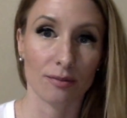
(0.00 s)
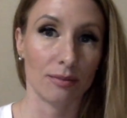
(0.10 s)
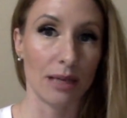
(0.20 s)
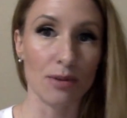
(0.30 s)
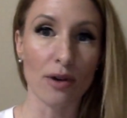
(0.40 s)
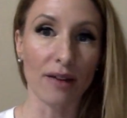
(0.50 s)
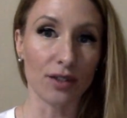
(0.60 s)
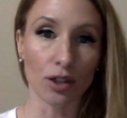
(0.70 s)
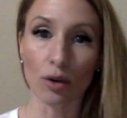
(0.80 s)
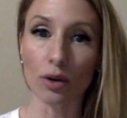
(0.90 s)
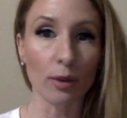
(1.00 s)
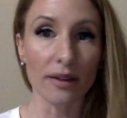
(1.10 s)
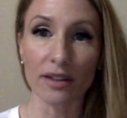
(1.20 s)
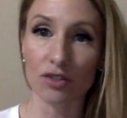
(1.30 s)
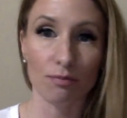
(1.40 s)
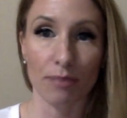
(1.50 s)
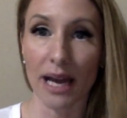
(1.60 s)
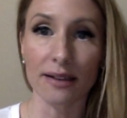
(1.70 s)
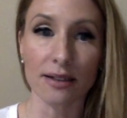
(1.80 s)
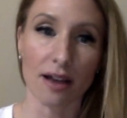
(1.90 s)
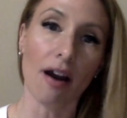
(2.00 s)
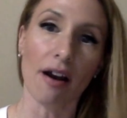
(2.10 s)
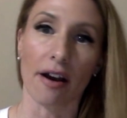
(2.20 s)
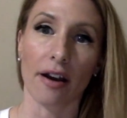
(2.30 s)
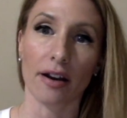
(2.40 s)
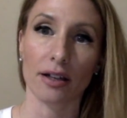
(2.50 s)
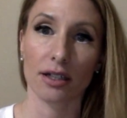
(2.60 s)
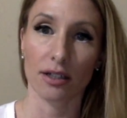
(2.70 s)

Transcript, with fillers: Maybe you have to go to where the pandas are.